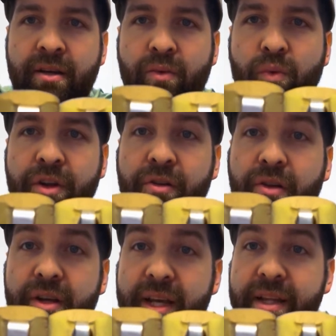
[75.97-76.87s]
When you're
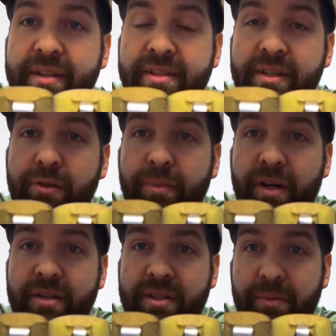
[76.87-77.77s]
looking at the seal
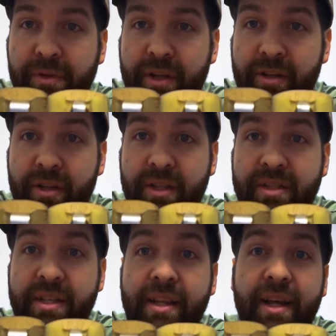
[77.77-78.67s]
bar assembly, you're going to
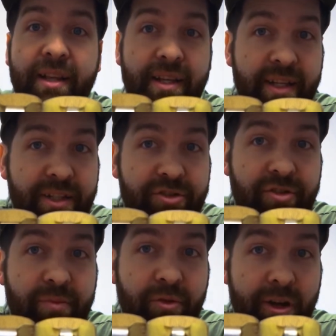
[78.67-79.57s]
see that the heat
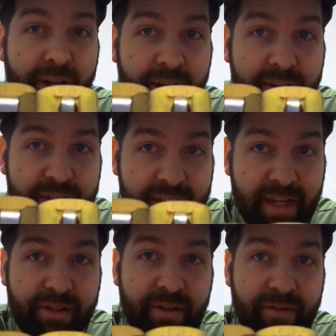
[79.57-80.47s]
strip running down the
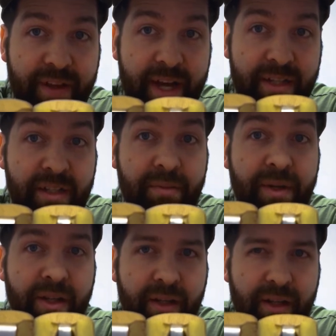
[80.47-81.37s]
center of that is going to
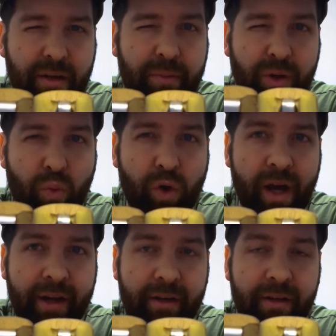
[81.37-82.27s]
be a little bit
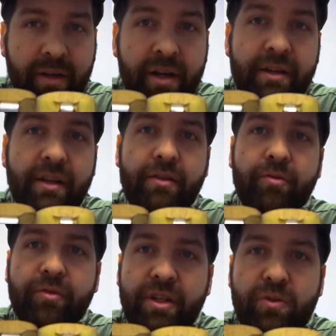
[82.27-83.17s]
wider than the
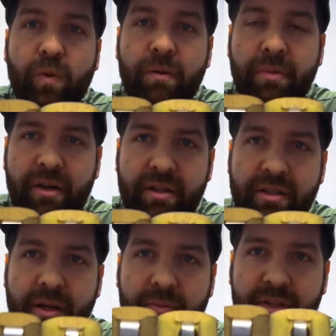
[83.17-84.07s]
retort bar
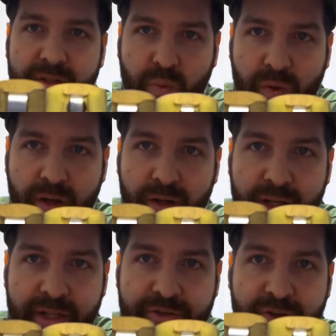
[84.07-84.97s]
assembly's
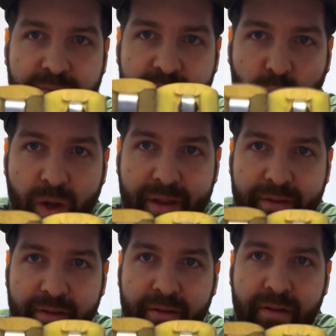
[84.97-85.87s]
heat strip's width.